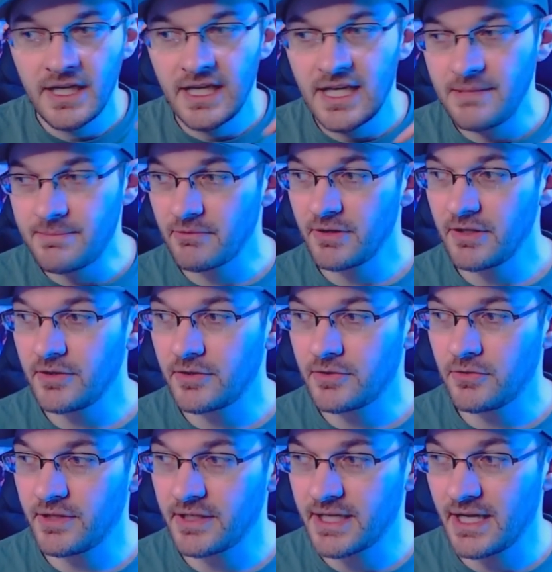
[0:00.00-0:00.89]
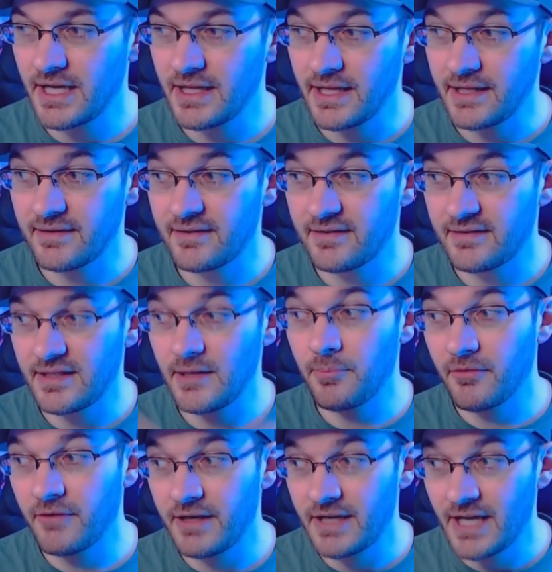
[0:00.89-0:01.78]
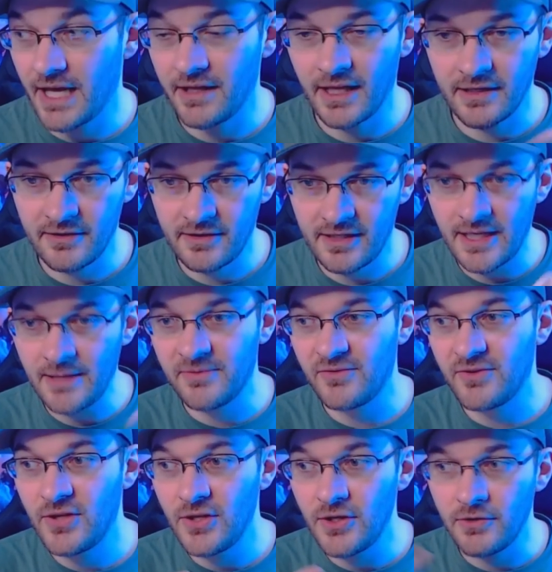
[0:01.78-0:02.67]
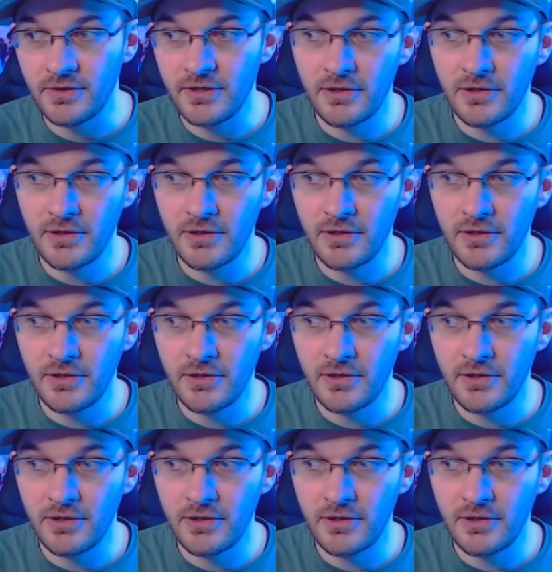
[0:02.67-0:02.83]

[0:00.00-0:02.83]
It'd be really cool to kind of like separate out, like teams of 2.